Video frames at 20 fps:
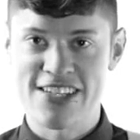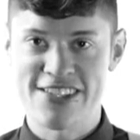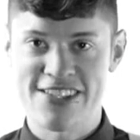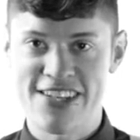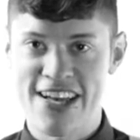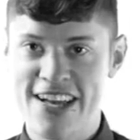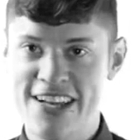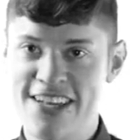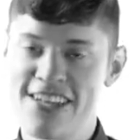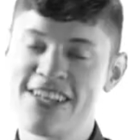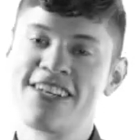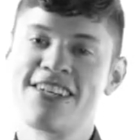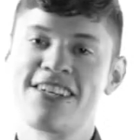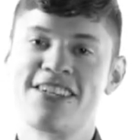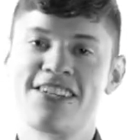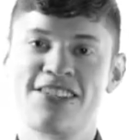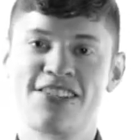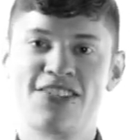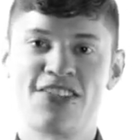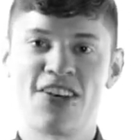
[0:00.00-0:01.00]
I say.
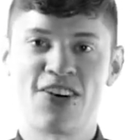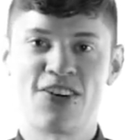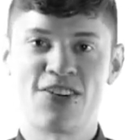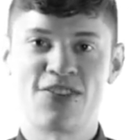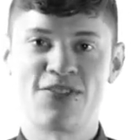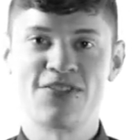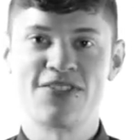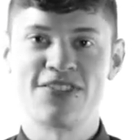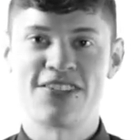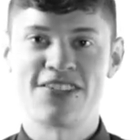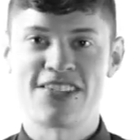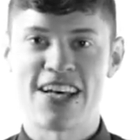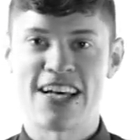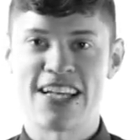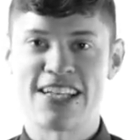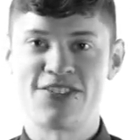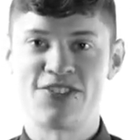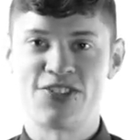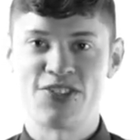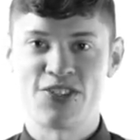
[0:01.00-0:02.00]
So
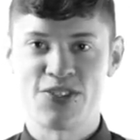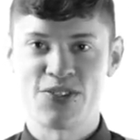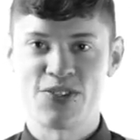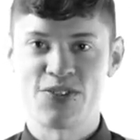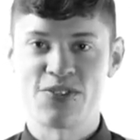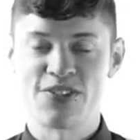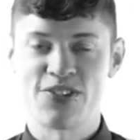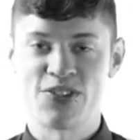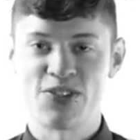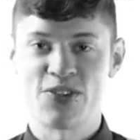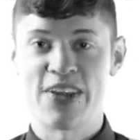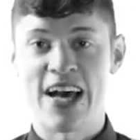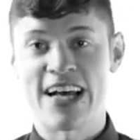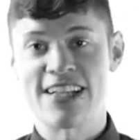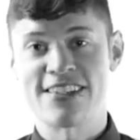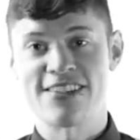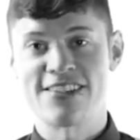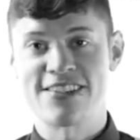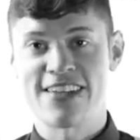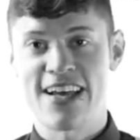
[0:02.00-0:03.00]
decided to do
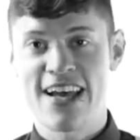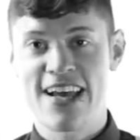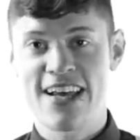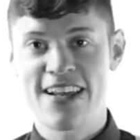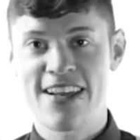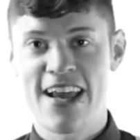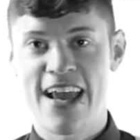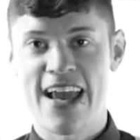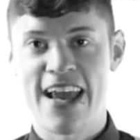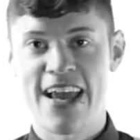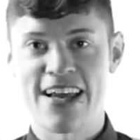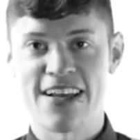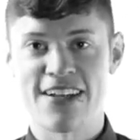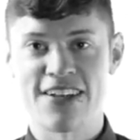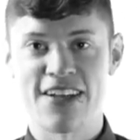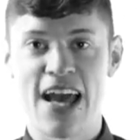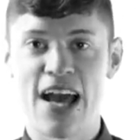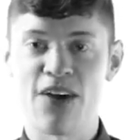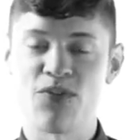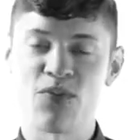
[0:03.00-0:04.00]
that instead
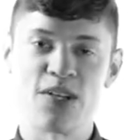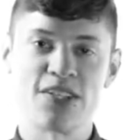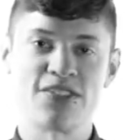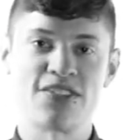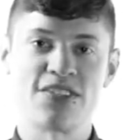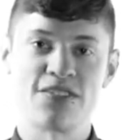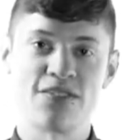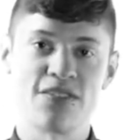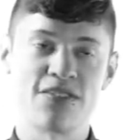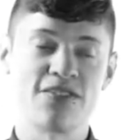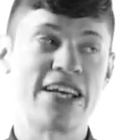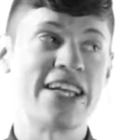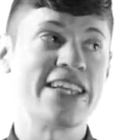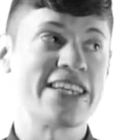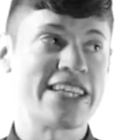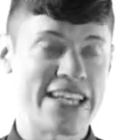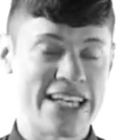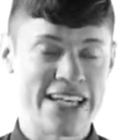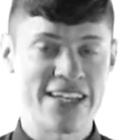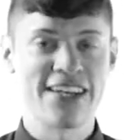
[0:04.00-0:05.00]
and have worked
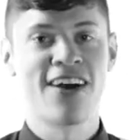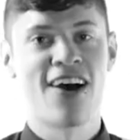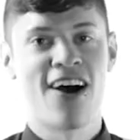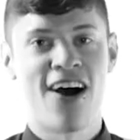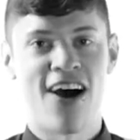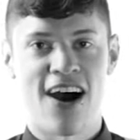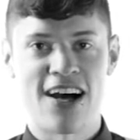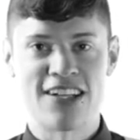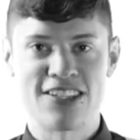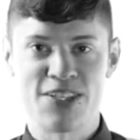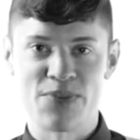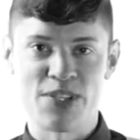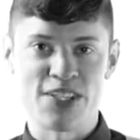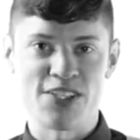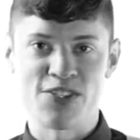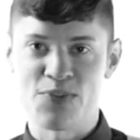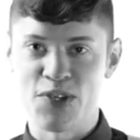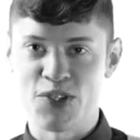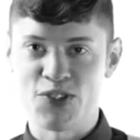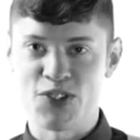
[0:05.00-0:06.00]
lately on double
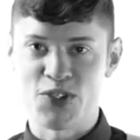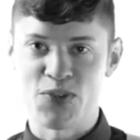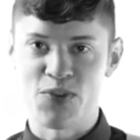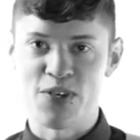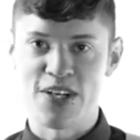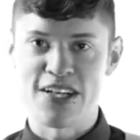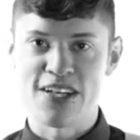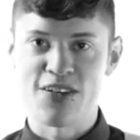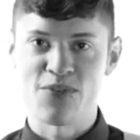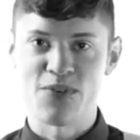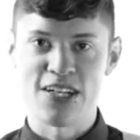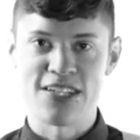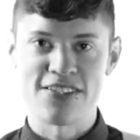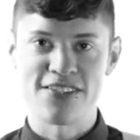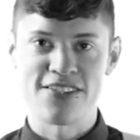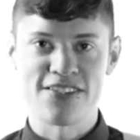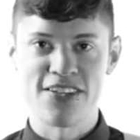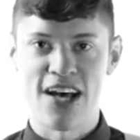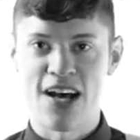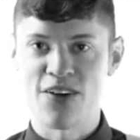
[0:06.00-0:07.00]
exposure work, where
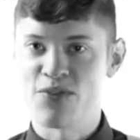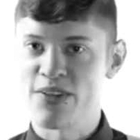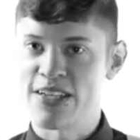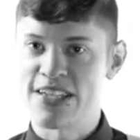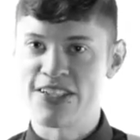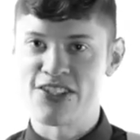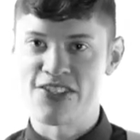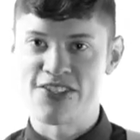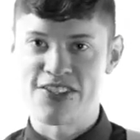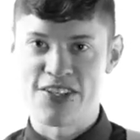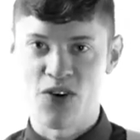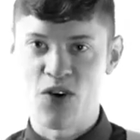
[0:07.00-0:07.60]
it's not really just